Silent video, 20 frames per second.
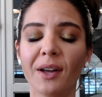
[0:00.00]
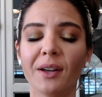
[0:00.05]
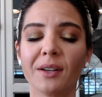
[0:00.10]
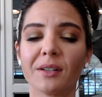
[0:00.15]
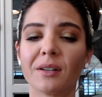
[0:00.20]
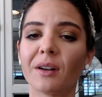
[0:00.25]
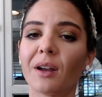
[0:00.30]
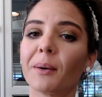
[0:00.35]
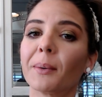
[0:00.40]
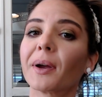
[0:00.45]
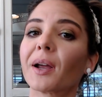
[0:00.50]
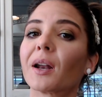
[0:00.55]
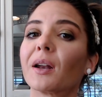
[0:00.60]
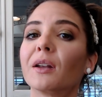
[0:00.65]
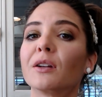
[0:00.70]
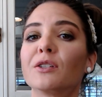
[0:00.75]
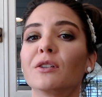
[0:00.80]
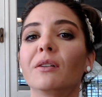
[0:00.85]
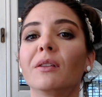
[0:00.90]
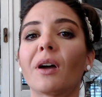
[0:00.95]
today we're gonna
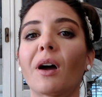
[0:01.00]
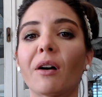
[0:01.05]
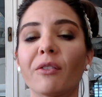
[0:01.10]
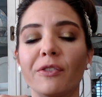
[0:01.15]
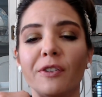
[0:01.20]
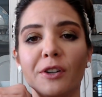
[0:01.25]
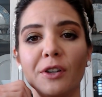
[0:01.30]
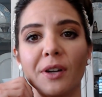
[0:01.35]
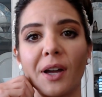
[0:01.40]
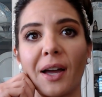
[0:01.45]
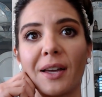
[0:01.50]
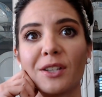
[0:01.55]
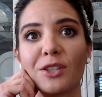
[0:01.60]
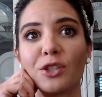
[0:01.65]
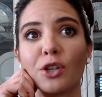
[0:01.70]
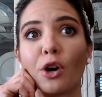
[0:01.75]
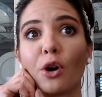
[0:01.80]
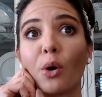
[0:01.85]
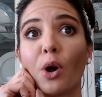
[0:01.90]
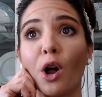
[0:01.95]
do that for you guys
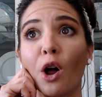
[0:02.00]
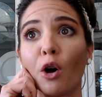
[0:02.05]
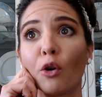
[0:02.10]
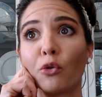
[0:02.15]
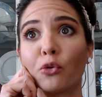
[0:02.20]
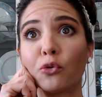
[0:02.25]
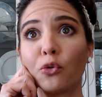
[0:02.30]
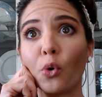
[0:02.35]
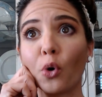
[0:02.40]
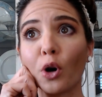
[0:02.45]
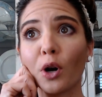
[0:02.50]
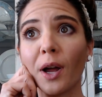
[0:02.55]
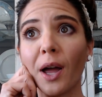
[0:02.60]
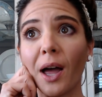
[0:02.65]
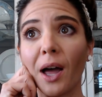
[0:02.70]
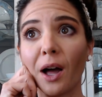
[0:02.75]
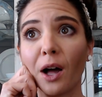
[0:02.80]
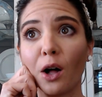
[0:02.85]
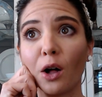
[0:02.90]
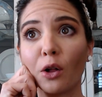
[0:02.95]
so
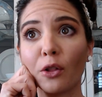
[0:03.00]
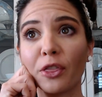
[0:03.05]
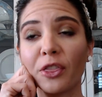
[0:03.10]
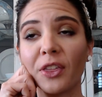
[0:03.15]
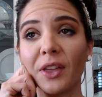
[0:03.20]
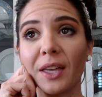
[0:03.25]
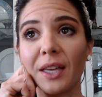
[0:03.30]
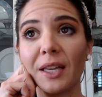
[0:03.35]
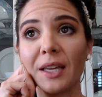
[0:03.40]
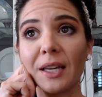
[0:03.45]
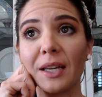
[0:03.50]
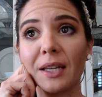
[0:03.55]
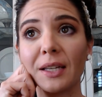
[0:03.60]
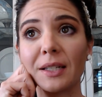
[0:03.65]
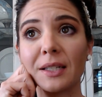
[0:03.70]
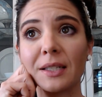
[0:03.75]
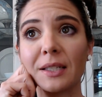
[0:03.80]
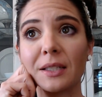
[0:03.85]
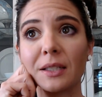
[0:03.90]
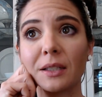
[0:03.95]
4health
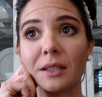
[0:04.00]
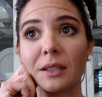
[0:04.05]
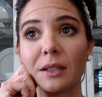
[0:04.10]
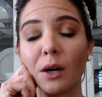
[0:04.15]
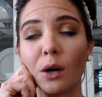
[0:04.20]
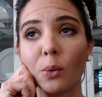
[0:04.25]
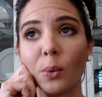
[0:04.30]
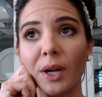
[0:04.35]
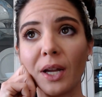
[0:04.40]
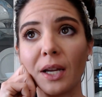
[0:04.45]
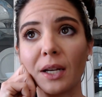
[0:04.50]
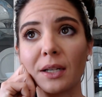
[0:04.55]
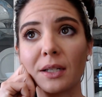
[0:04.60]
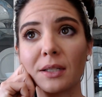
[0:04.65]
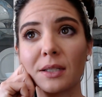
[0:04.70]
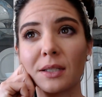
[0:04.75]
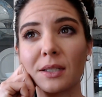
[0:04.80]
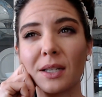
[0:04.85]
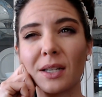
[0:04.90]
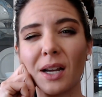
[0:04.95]
is oh wait
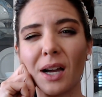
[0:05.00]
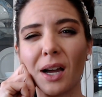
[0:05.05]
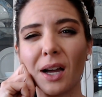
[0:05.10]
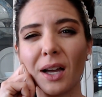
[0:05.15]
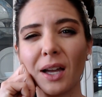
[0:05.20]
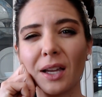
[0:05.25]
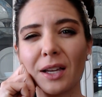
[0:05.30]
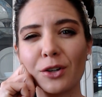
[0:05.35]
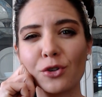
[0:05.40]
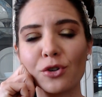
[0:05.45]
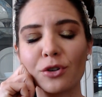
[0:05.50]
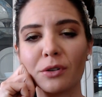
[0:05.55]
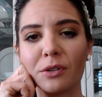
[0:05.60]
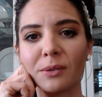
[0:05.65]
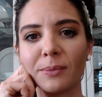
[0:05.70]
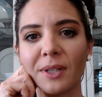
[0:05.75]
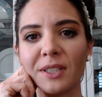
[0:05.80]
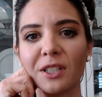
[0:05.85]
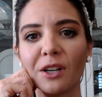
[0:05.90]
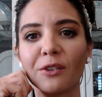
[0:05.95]
did I introduce
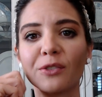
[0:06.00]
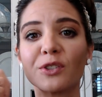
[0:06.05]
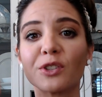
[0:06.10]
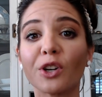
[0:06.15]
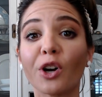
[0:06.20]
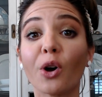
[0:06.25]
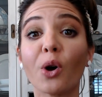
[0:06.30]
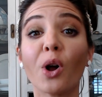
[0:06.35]
myself so